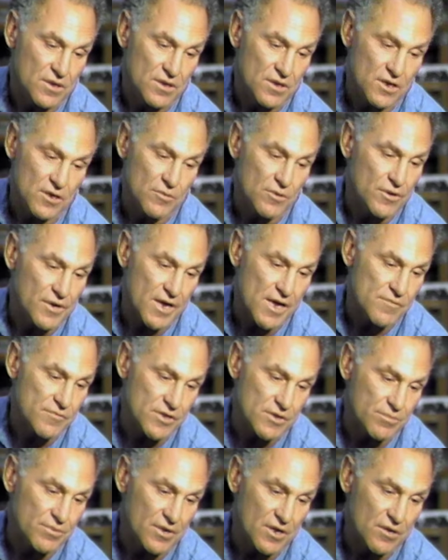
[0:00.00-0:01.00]
He won't have
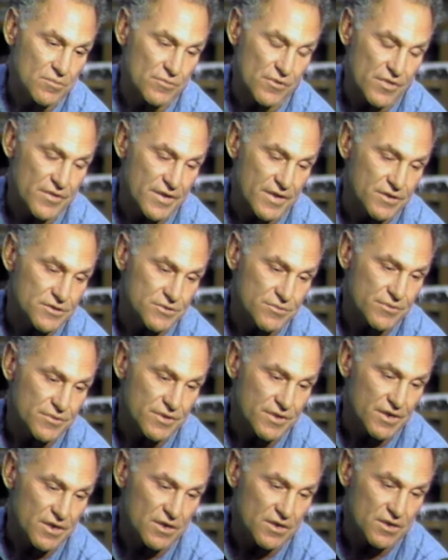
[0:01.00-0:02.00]
any problem with Alsworth
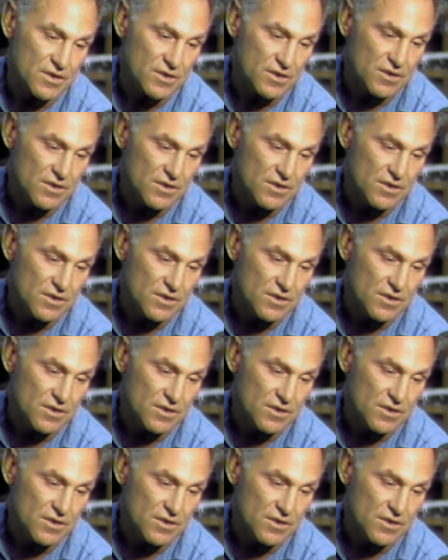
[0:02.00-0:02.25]
Kelly.